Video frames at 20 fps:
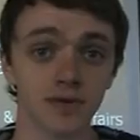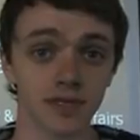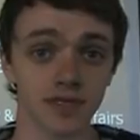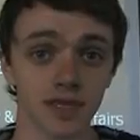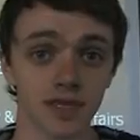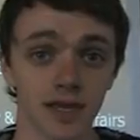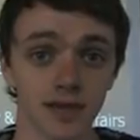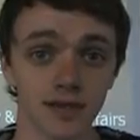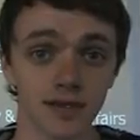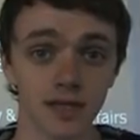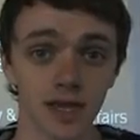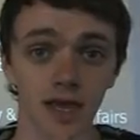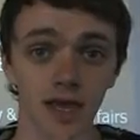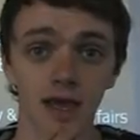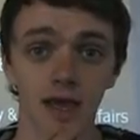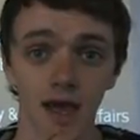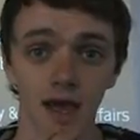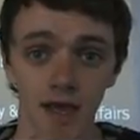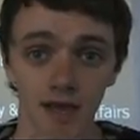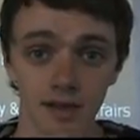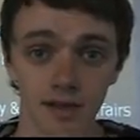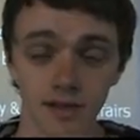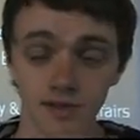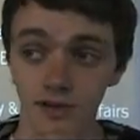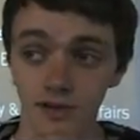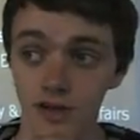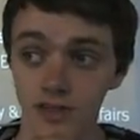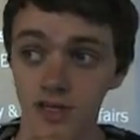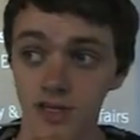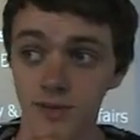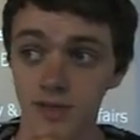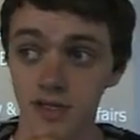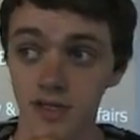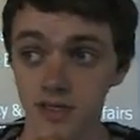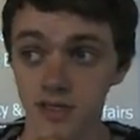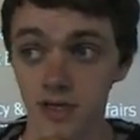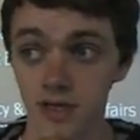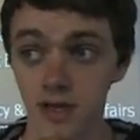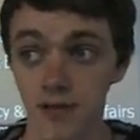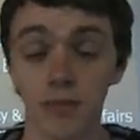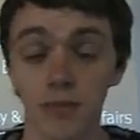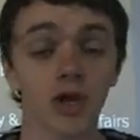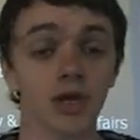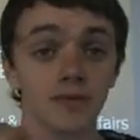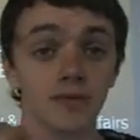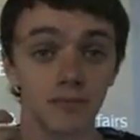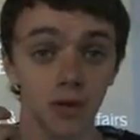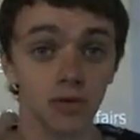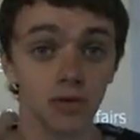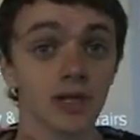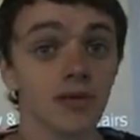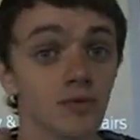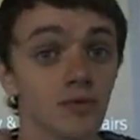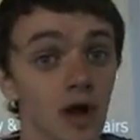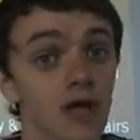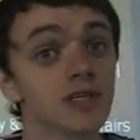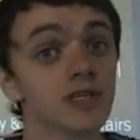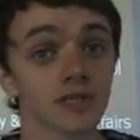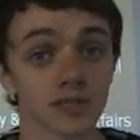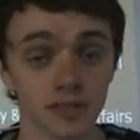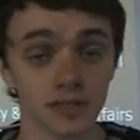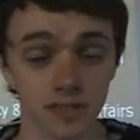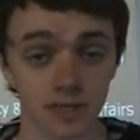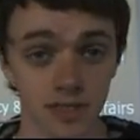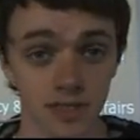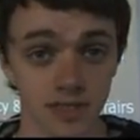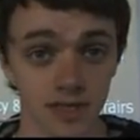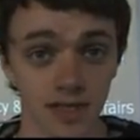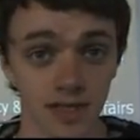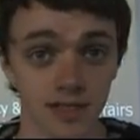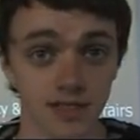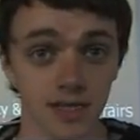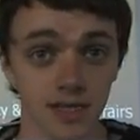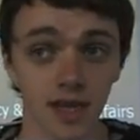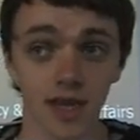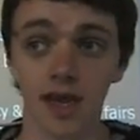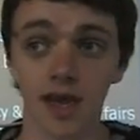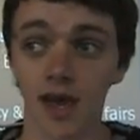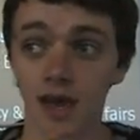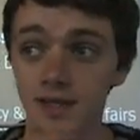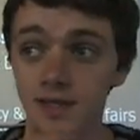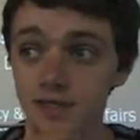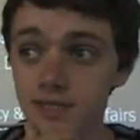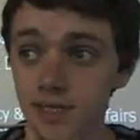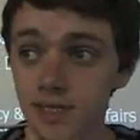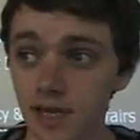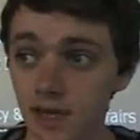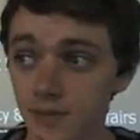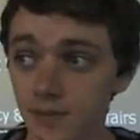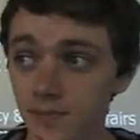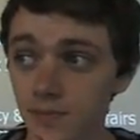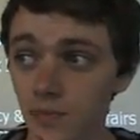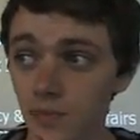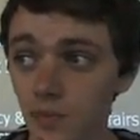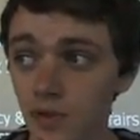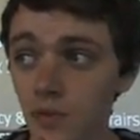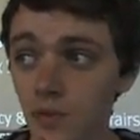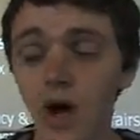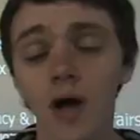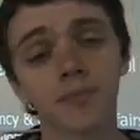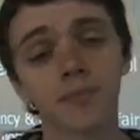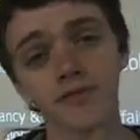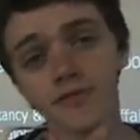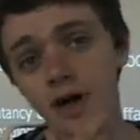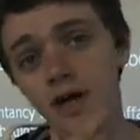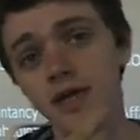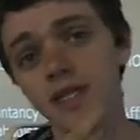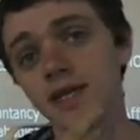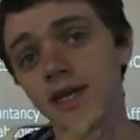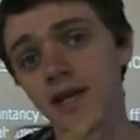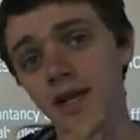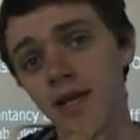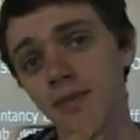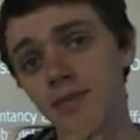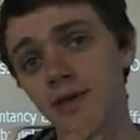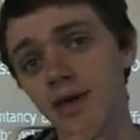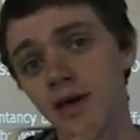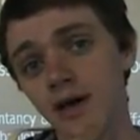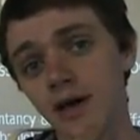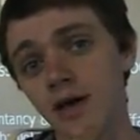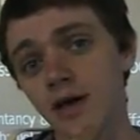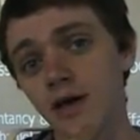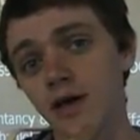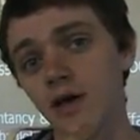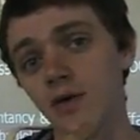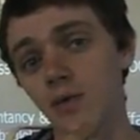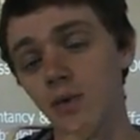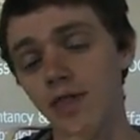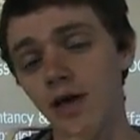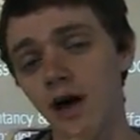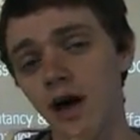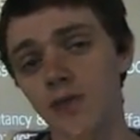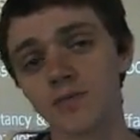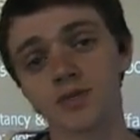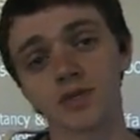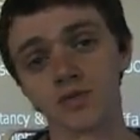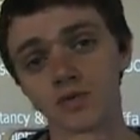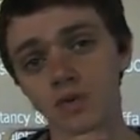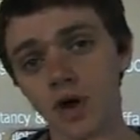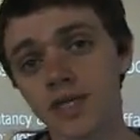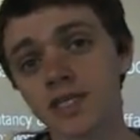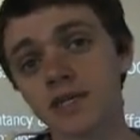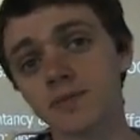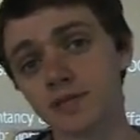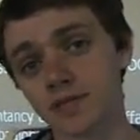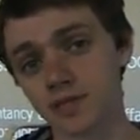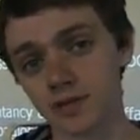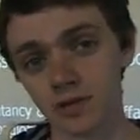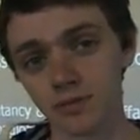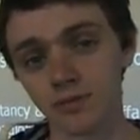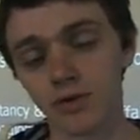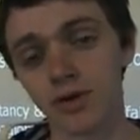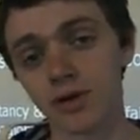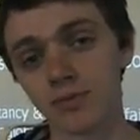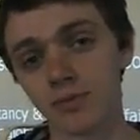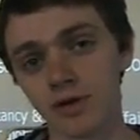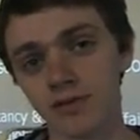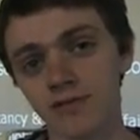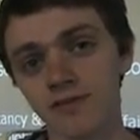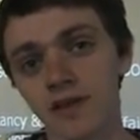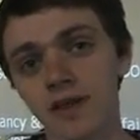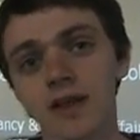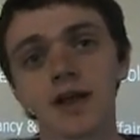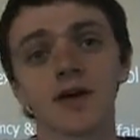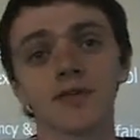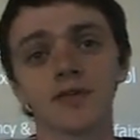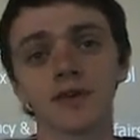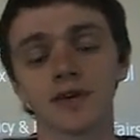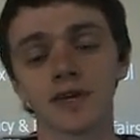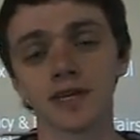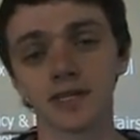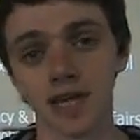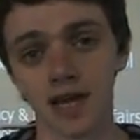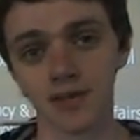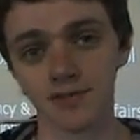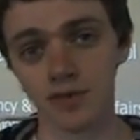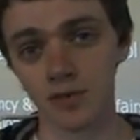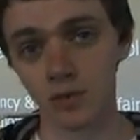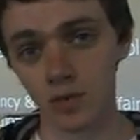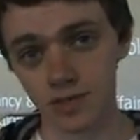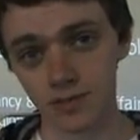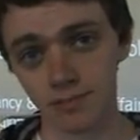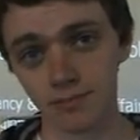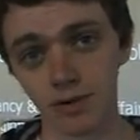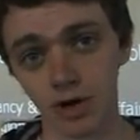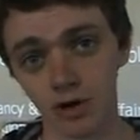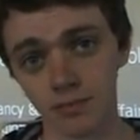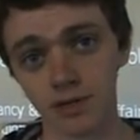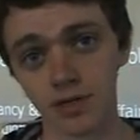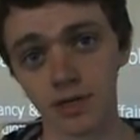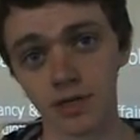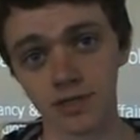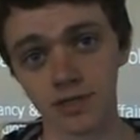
dissent and, as far as I'm concerned, morally righteous dissent. And we were providing Libya with arms right up until the point we figured out that Gaddafi wasn't popular.